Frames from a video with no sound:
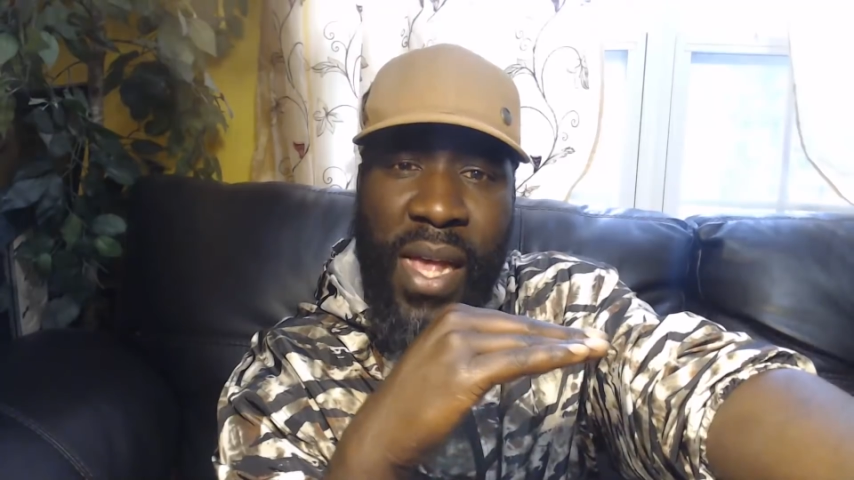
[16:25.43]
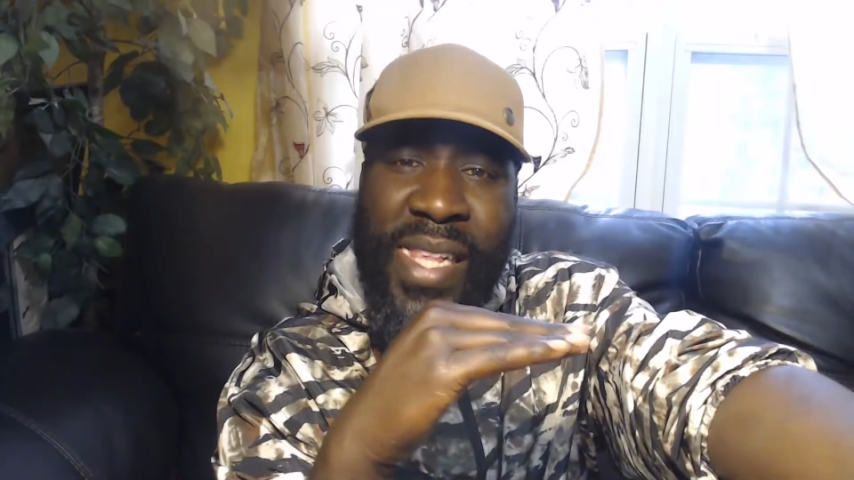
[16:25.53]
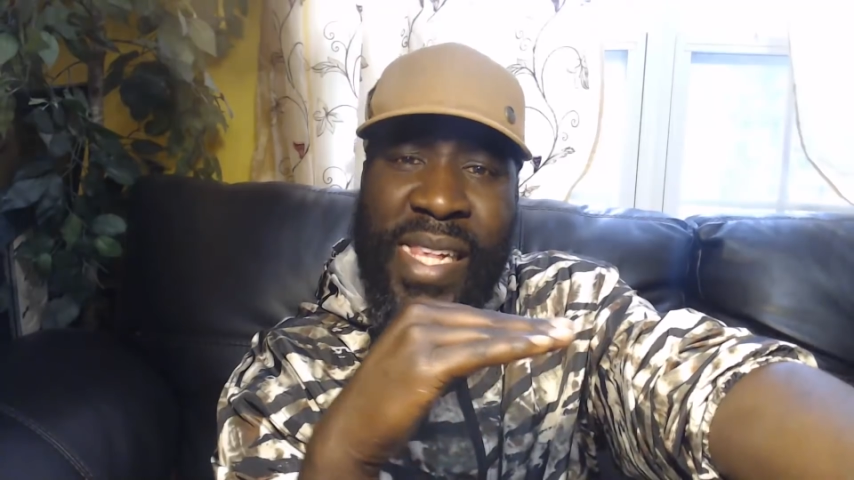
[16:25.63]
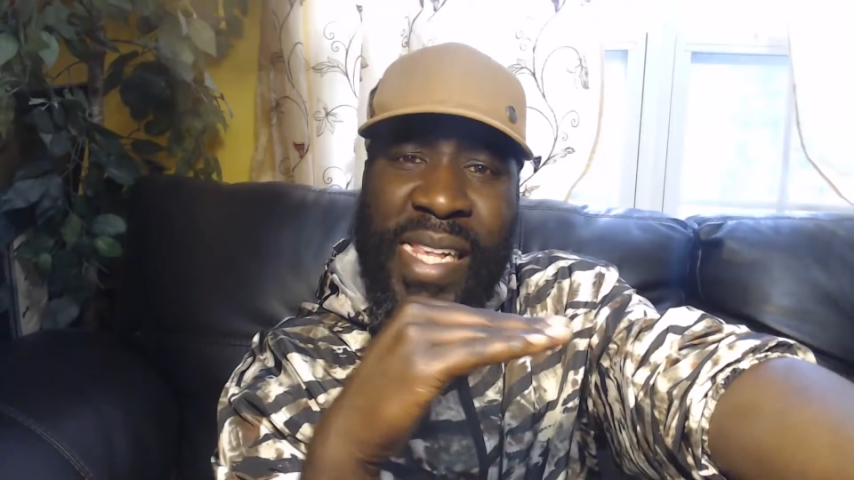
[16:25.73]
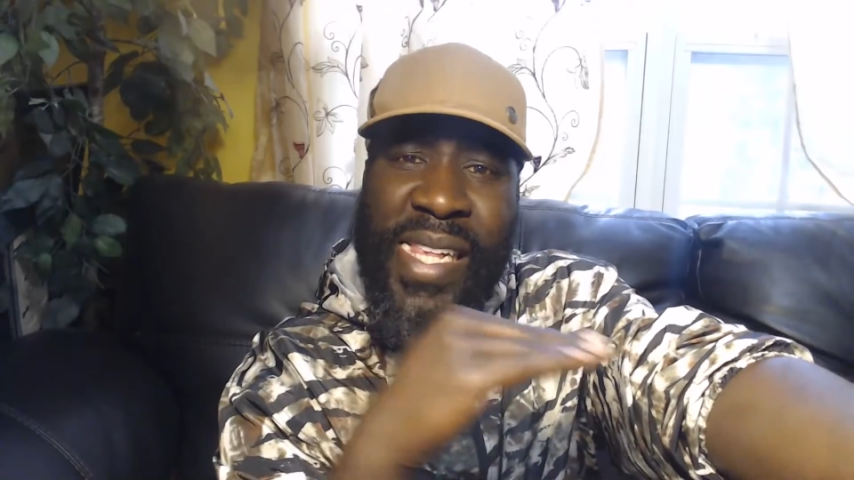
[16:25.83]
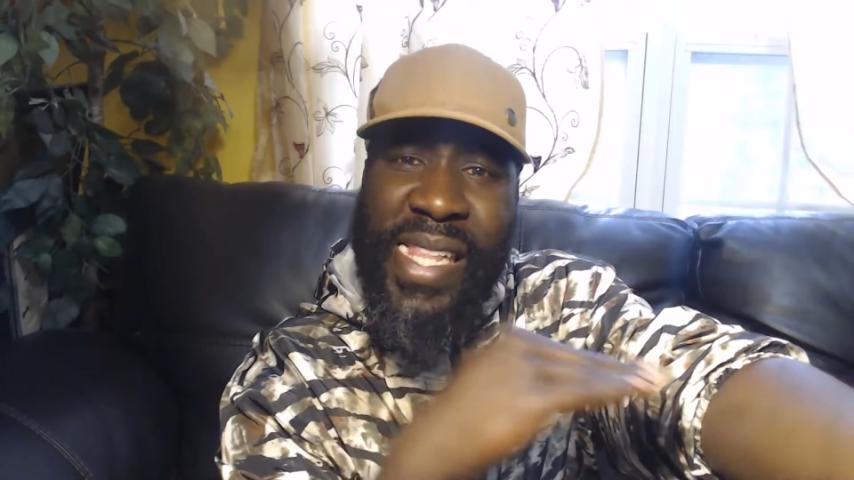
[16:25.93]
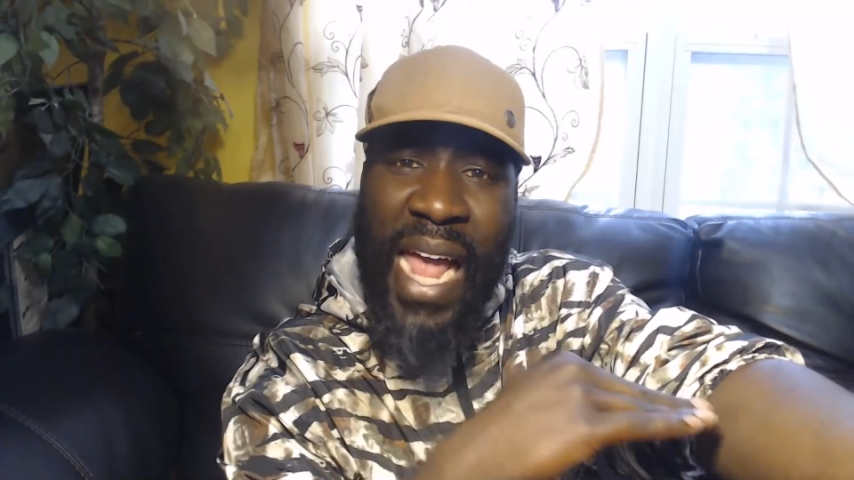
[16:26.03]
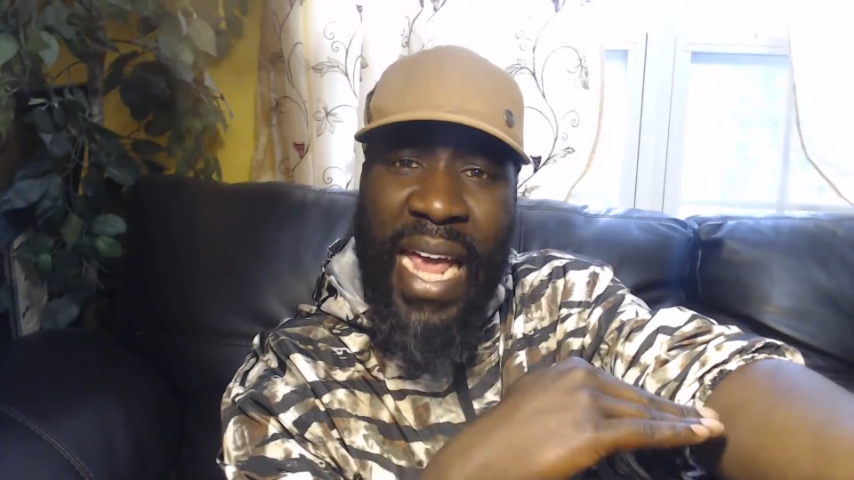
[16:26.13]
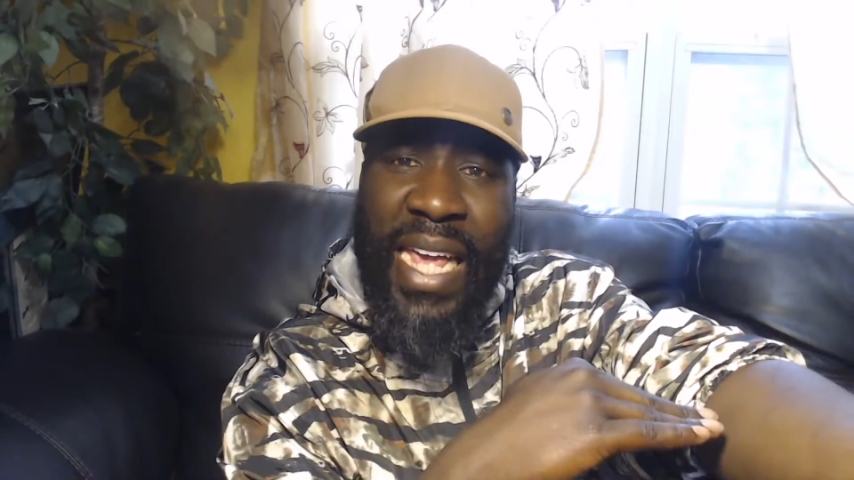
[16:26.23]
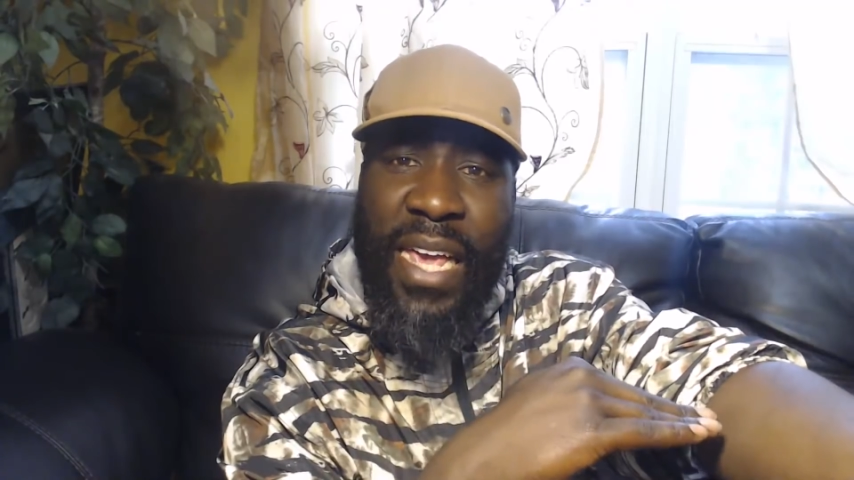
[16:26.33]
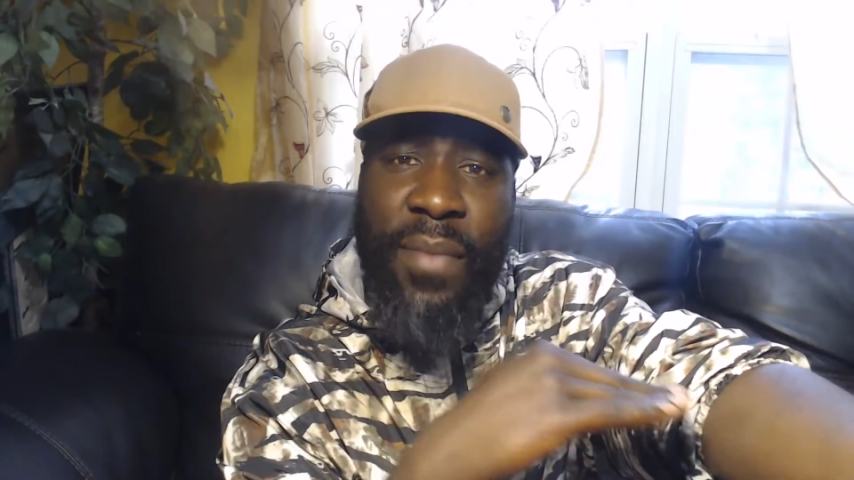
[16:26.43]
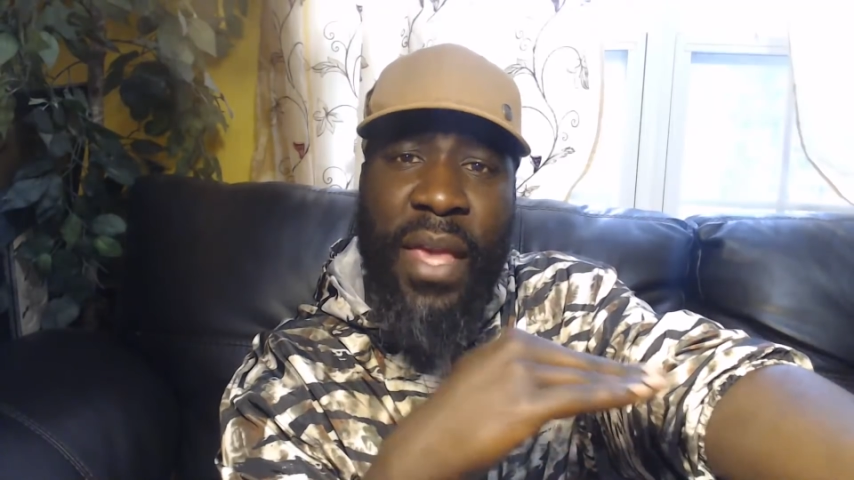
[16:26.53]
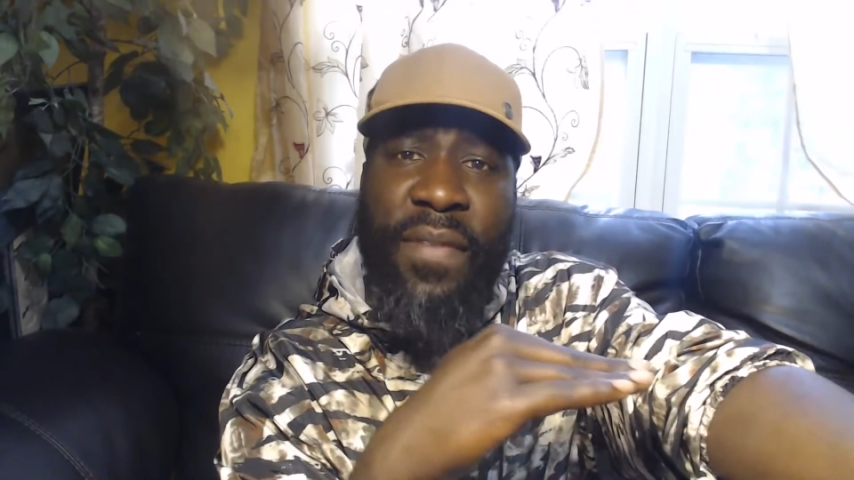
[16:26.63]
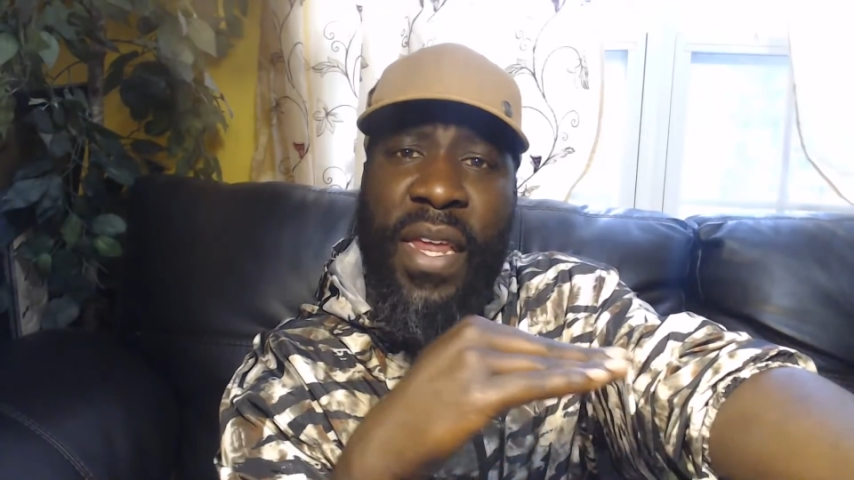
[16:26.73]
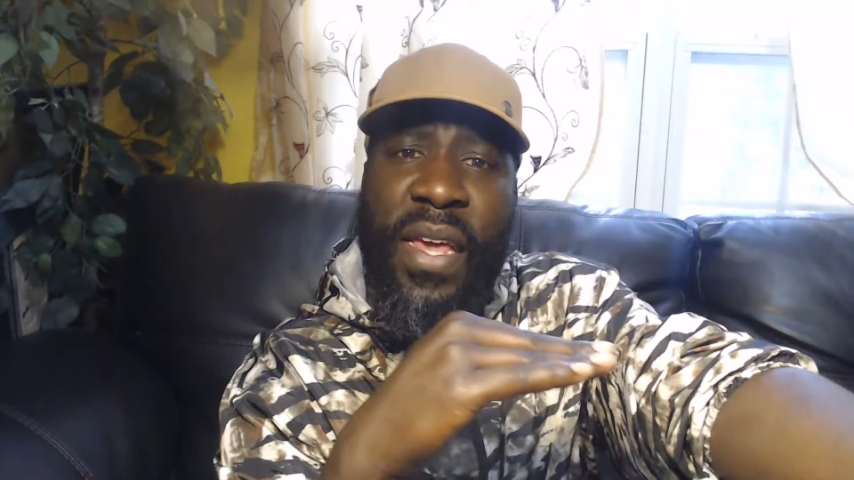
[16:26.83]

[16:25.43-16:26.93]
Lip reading: sustain him even